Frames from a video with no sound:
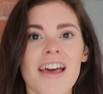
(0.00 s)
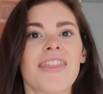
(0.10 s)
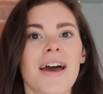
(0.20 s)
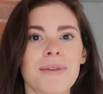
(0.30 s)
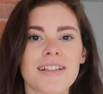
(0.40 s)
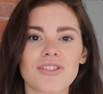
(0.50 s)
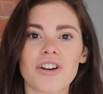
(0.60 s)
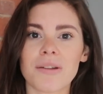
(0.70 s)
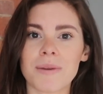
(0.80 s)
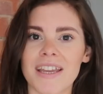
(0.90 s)
that means you're
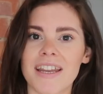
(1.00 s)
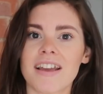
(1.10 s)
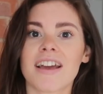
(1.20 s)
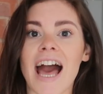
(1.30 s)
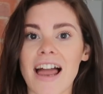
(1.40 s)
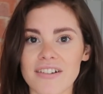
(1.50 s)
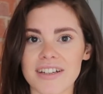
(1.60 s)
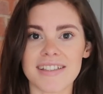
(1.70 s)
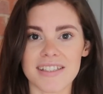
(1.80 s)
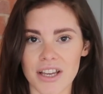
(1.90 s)
going to be in a
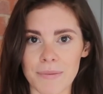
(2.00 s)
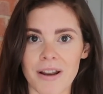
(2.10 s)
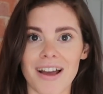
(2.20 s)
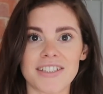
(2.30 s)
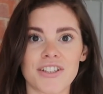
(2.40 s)
calorie surplus.